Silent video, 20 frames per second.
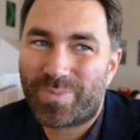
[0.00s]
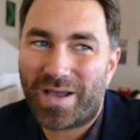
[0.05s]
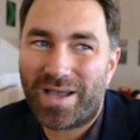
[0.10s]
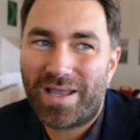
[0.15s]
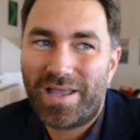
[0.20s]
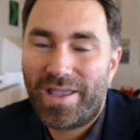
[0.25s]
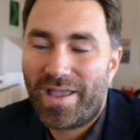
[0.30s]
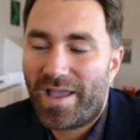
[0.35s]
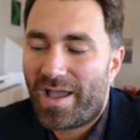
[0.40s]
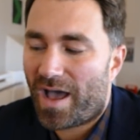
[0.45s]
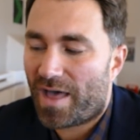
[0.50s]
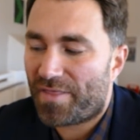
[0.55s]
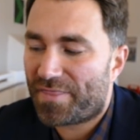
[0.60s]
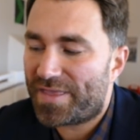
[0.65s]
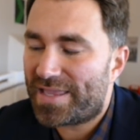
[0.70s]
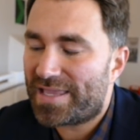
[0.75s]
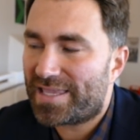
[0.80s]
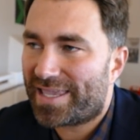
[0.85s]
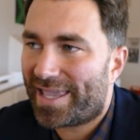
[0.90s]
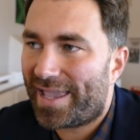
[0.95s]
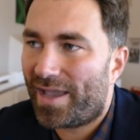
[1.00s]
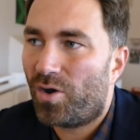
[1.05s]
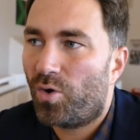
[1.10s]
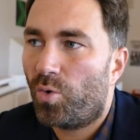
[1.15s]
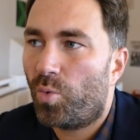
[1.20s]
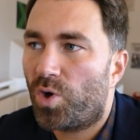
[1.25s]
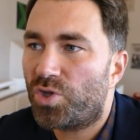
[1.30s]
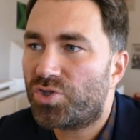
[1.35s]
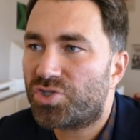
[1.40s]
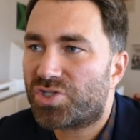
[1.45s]
But I think Kell
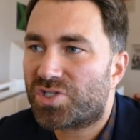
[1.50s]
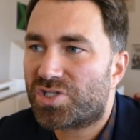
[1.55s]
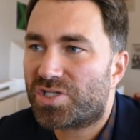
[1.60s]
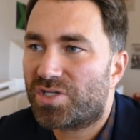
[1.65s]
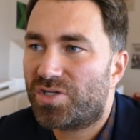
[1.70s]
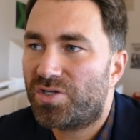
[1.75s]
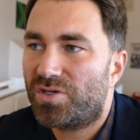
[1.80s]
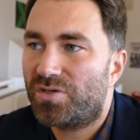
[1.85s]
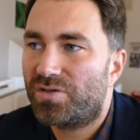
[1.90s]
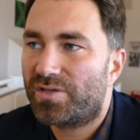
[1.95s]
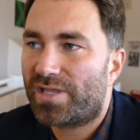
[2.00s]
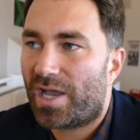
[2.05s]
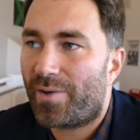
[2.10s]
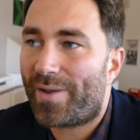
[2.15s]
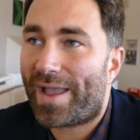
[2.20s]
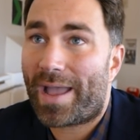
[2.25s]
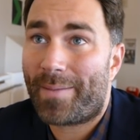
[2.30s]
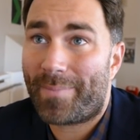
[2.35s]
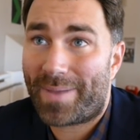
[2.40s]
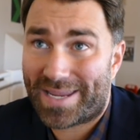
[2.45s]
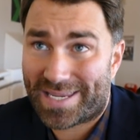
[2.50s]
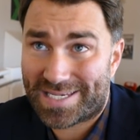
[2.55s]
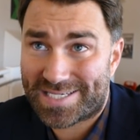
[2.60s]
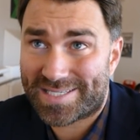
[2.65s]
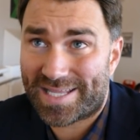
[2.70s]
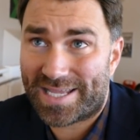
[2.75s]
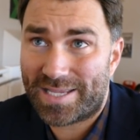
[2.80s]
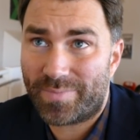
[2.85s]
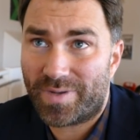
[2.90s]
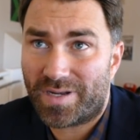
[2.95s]
wants to go out and make a
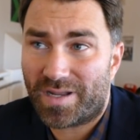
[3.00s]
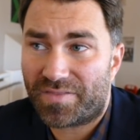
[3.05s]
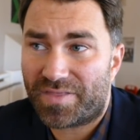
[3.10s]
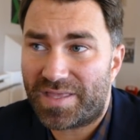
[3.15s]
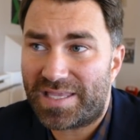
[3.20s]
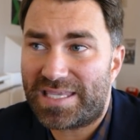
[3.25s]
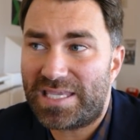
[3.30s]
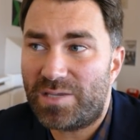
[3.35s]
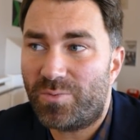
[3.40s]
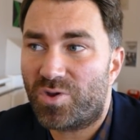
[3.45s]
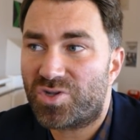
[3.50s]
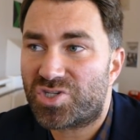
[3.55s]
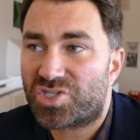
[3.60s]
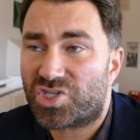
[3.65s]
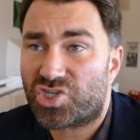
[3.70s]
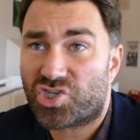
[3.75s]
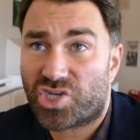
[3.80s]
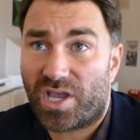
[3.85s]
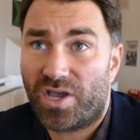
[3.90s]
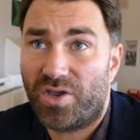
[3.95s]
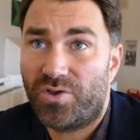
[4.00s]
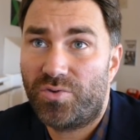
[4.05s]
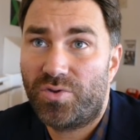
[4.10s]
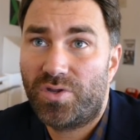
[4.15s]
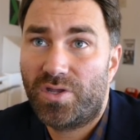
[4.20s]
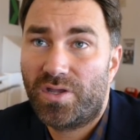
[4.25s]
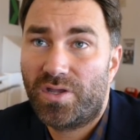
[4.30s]
statement. I think he wants to show.